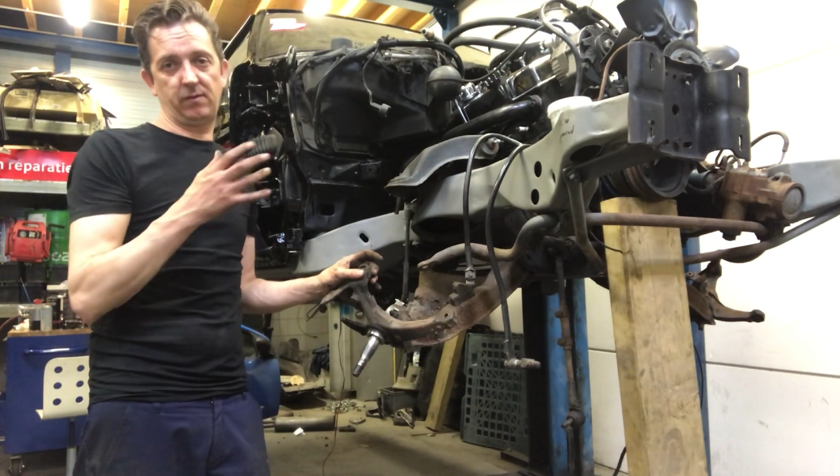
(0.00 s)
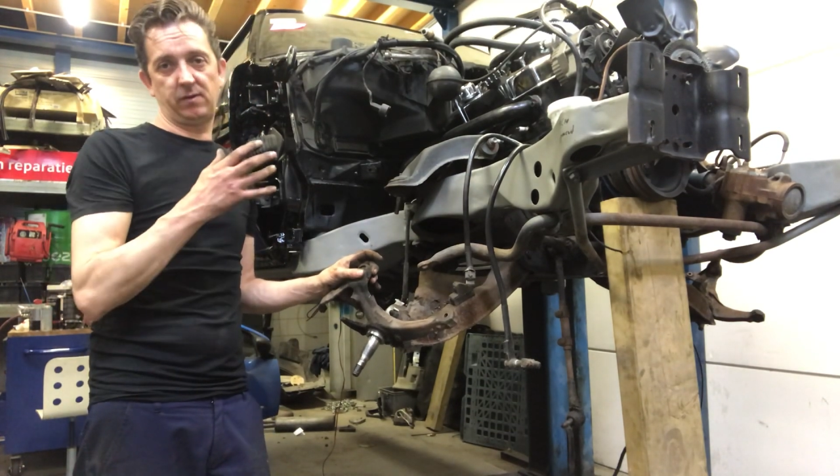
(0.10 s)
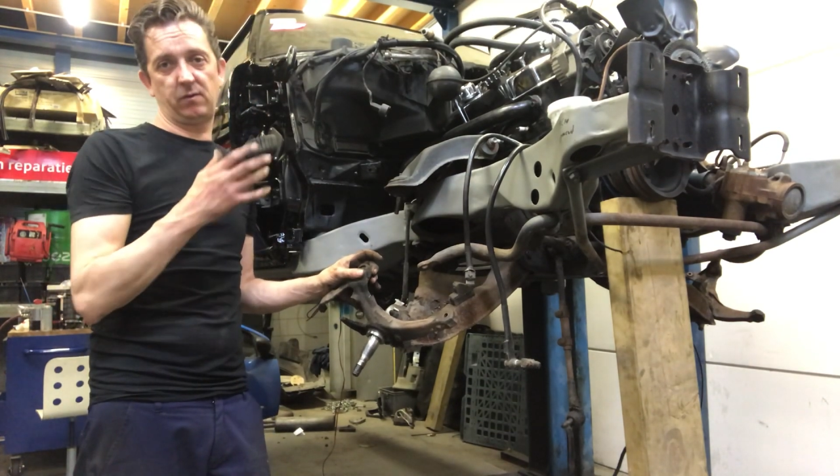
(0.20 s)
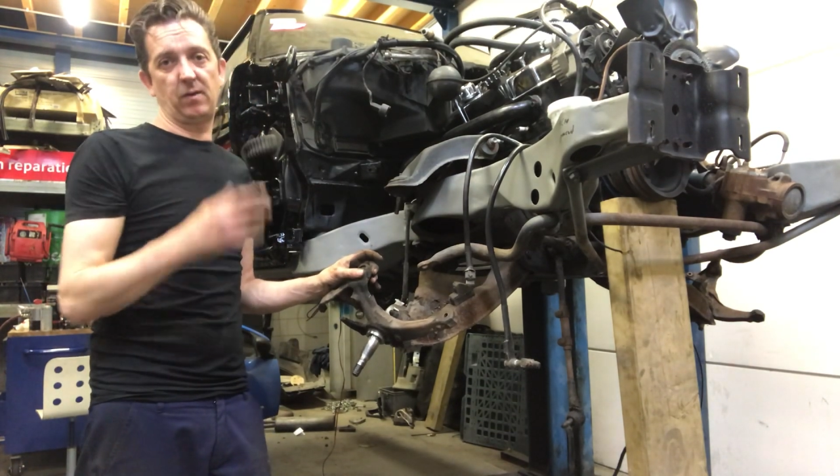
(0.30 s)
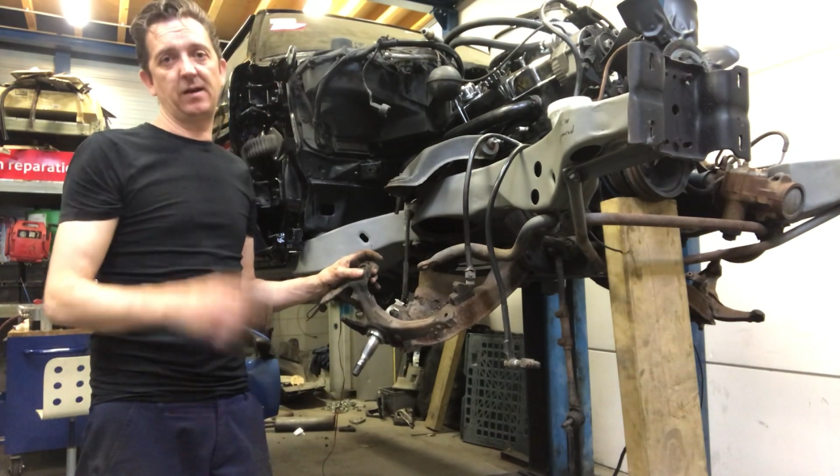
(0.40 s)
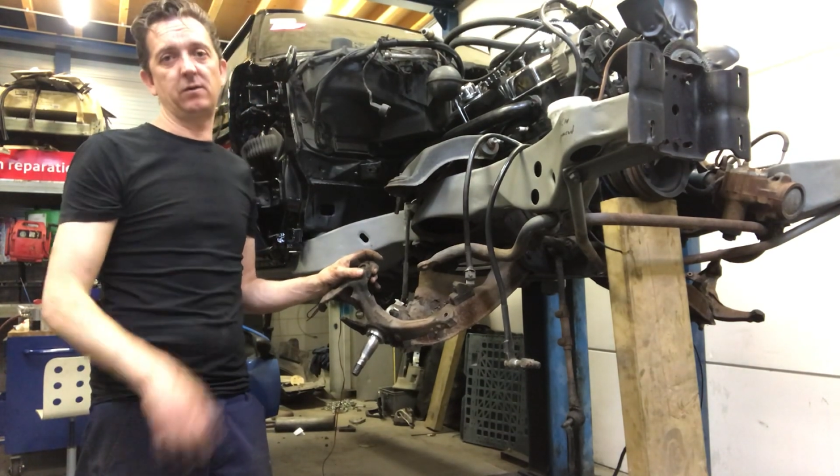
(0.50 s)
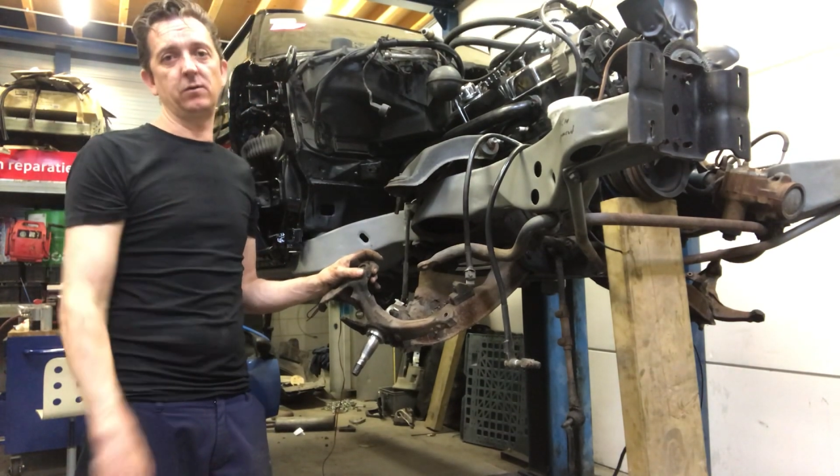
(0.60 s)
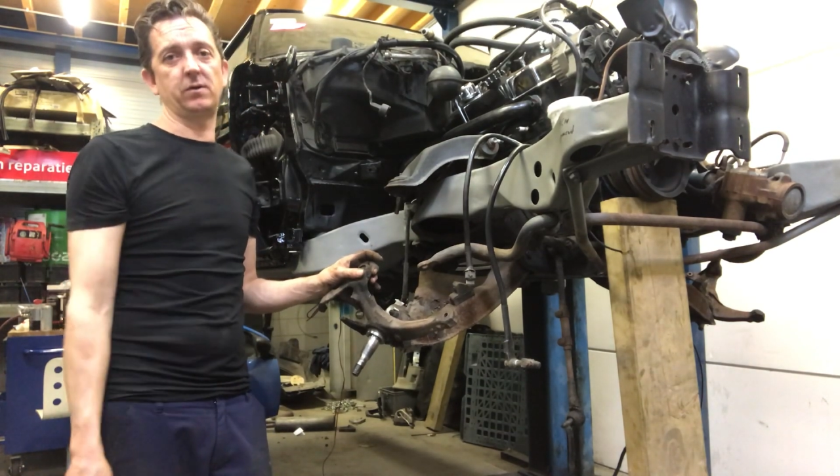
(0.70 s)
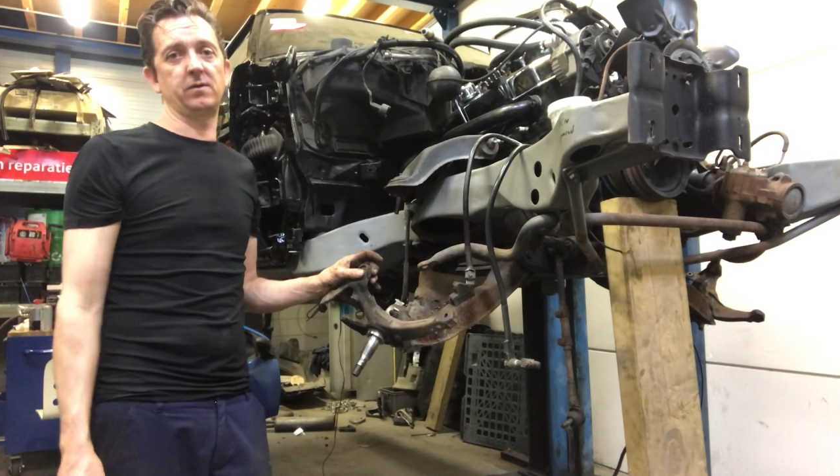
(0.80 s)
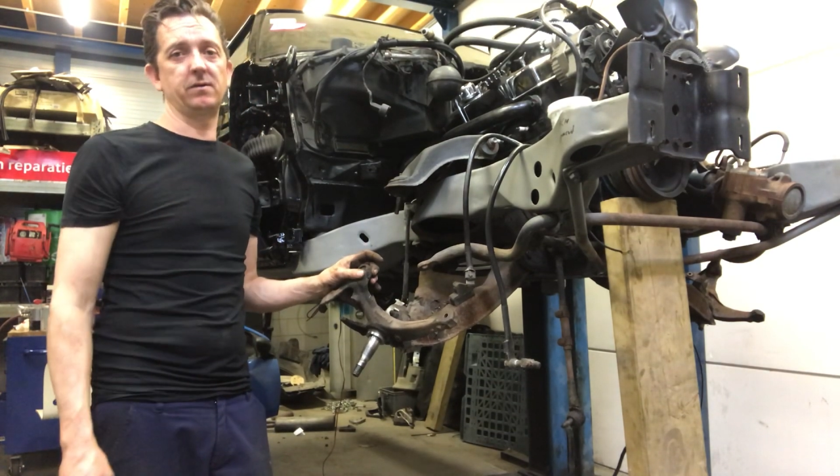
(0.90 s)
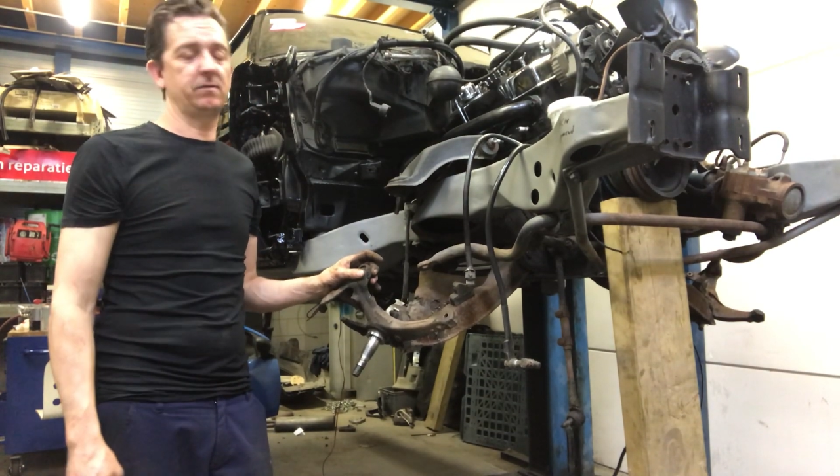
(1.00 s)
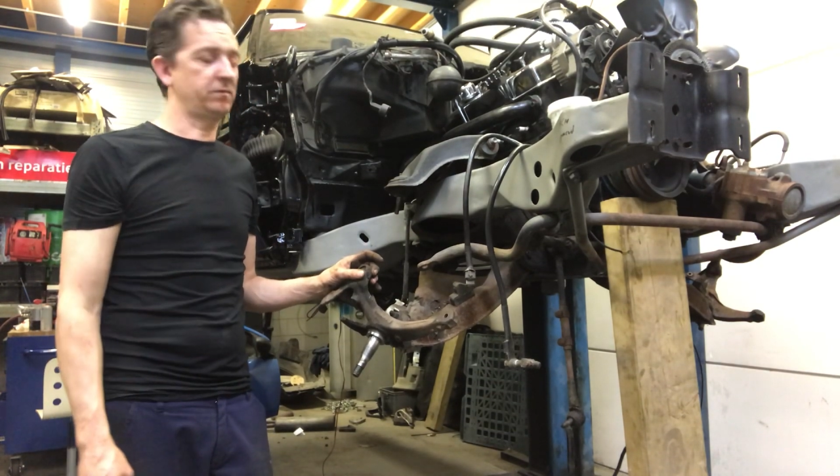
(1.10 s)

it the right look, you know.